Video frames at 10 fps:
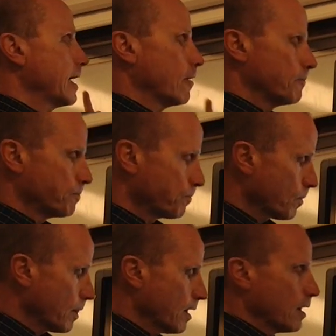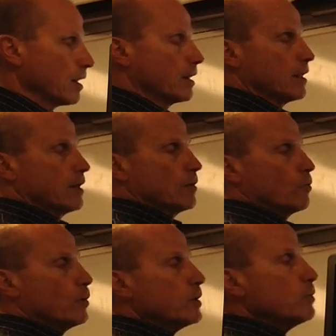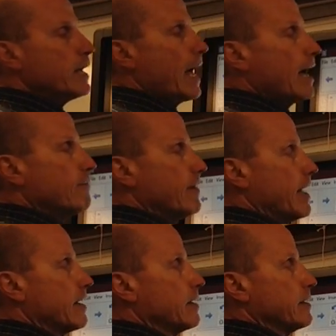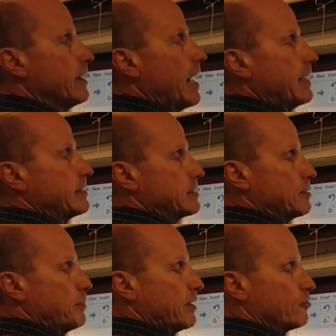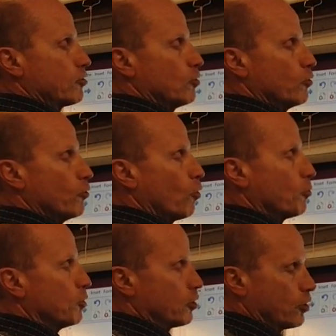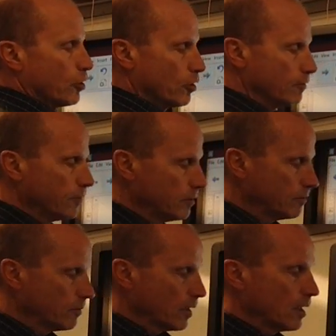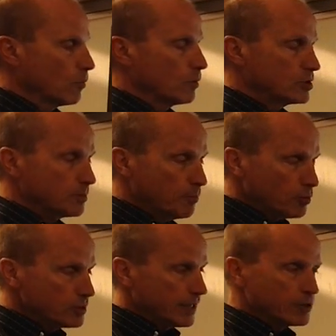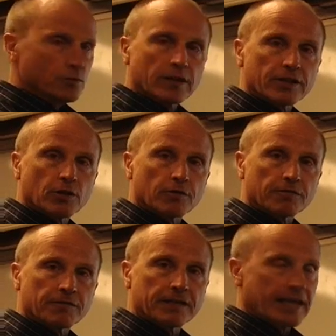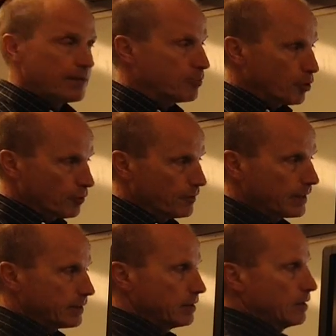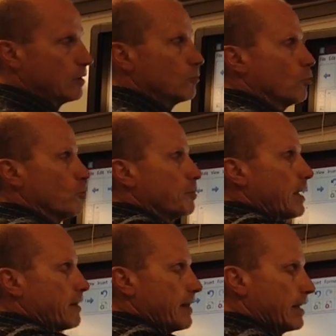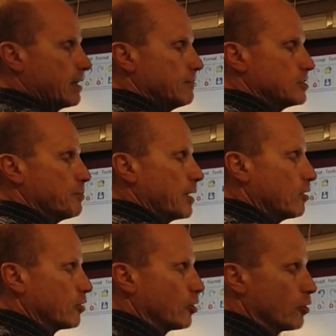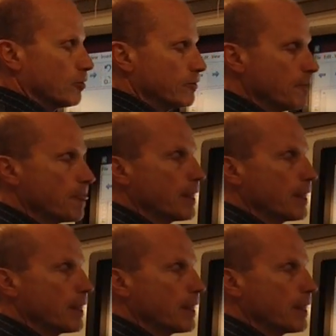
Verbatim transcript: Now, when we have a nice symmetrical normal curve, which most things really don't fit a perfect, what we might think of as a bell curve,